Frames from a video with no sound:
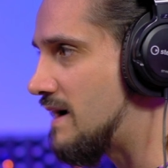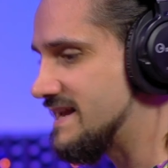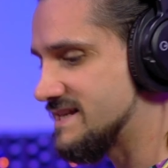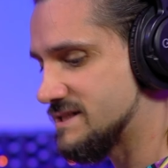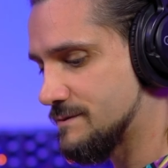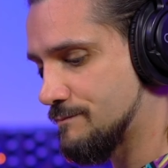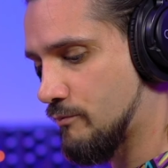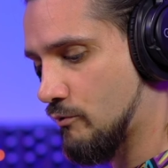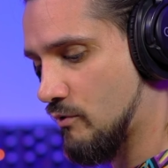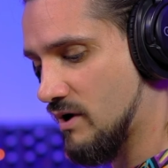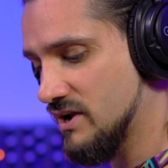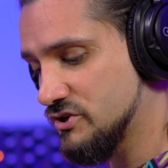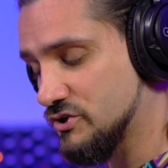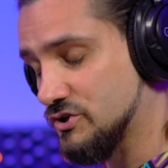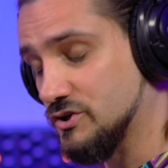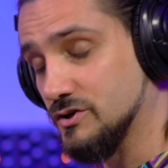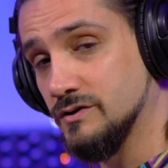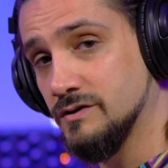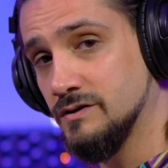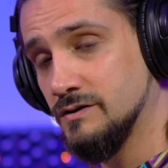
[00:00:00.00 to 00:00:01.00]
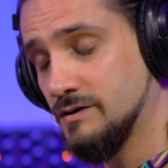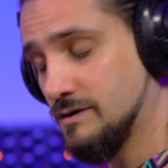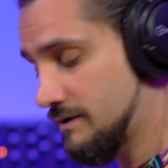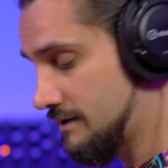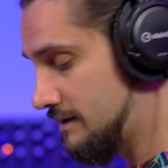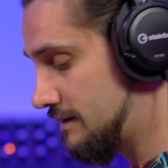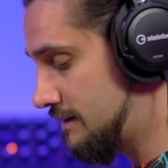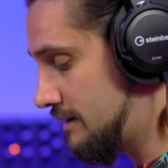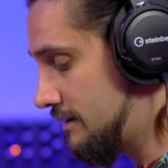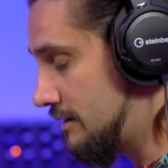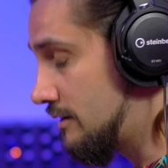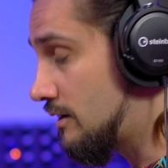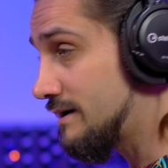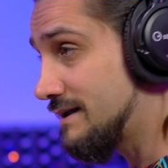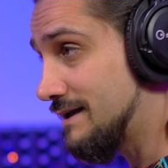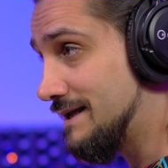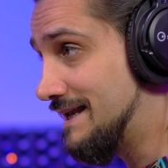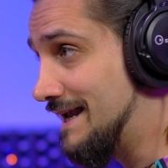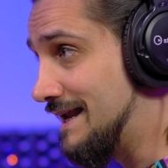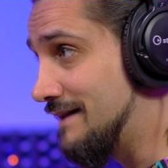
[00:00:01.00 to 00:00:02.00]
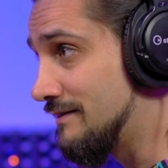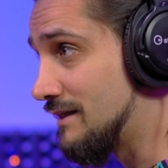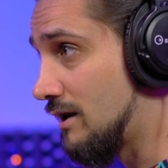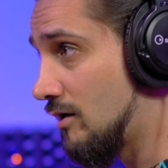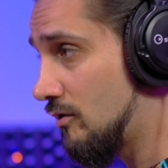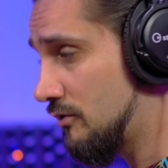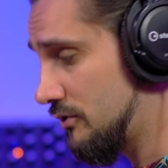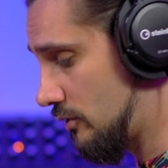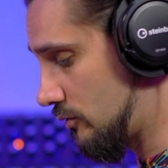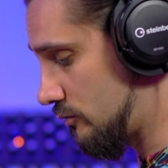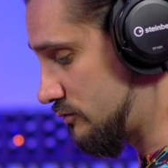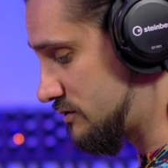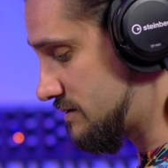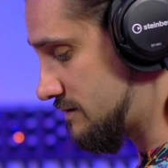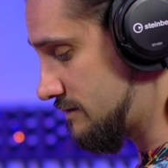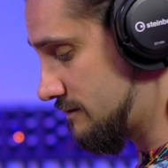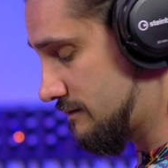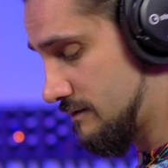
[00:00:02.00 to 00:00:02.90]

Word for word: expression in the long notes.